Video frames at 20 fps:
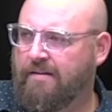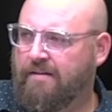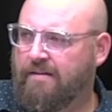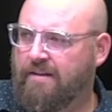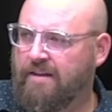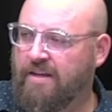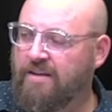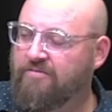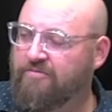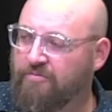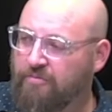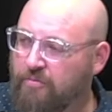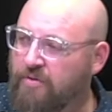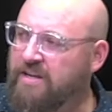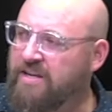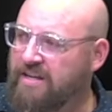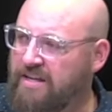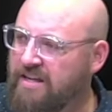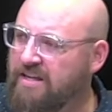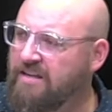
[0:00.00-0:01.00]
If
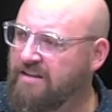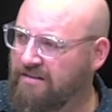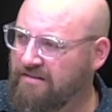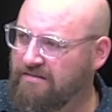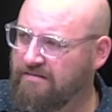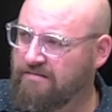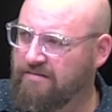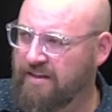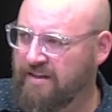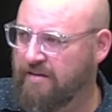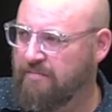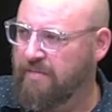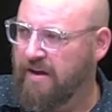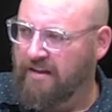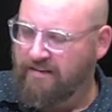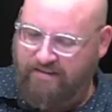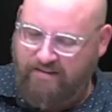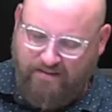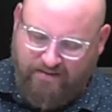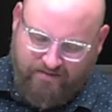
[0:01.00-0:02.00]
we, think
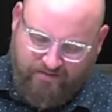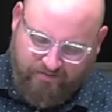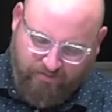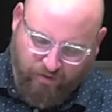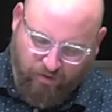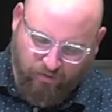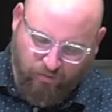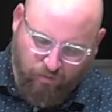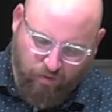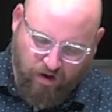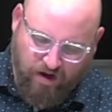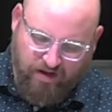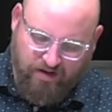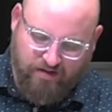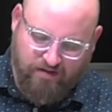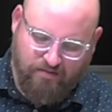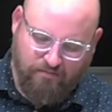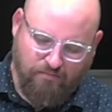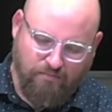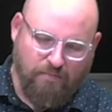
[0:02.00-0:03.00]
about this, for
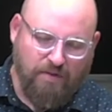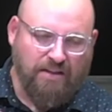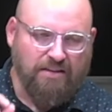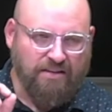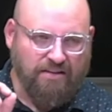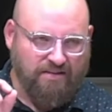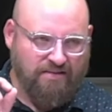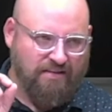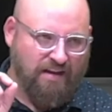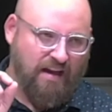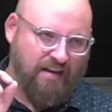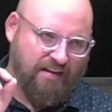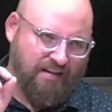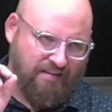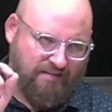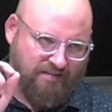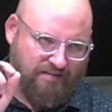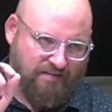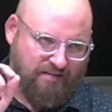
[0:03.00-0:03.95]
one millisecond,